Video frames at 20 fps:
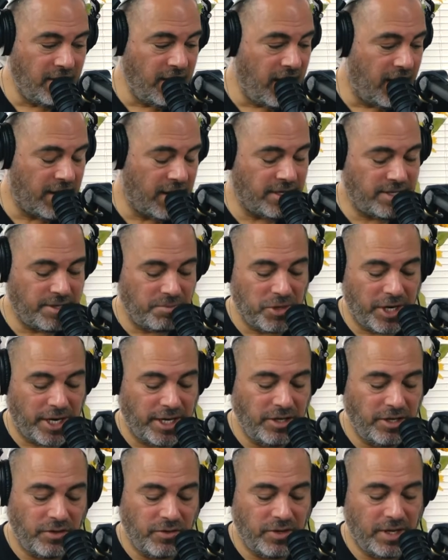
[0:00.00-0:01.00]
nugget to
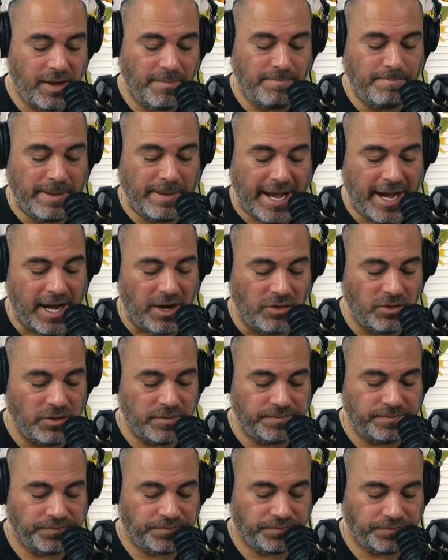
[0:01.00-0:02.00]
bring you
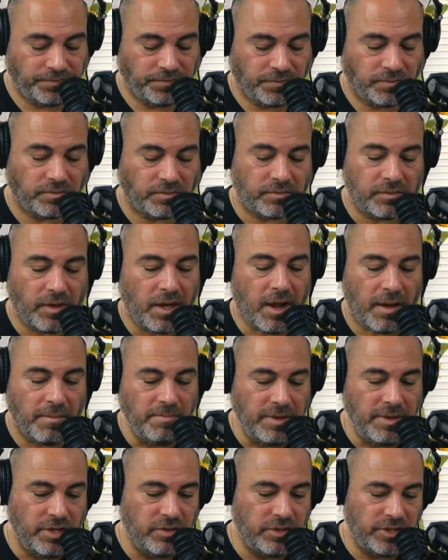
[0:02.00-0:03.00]
about
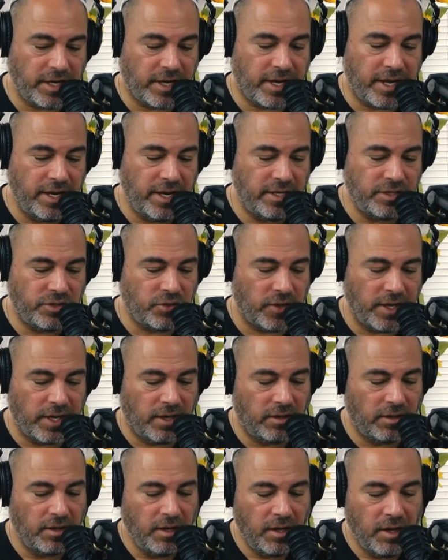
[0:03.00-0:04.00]
music in
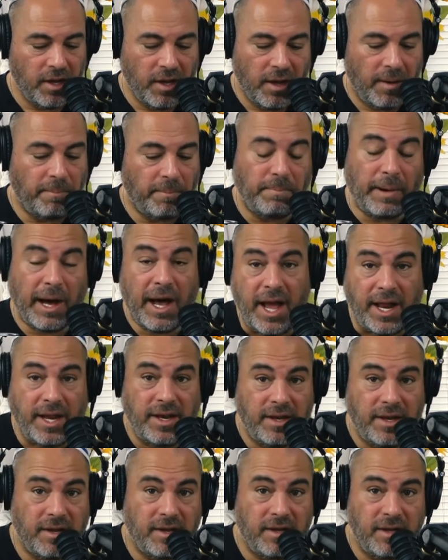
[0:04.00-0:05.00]
Israel.
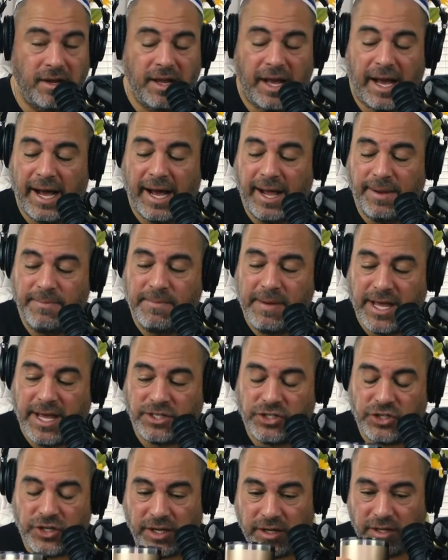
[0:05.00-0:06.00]
But I
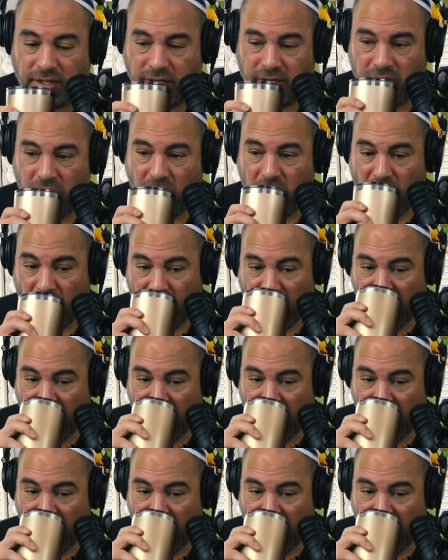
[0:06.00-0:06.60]
mentioned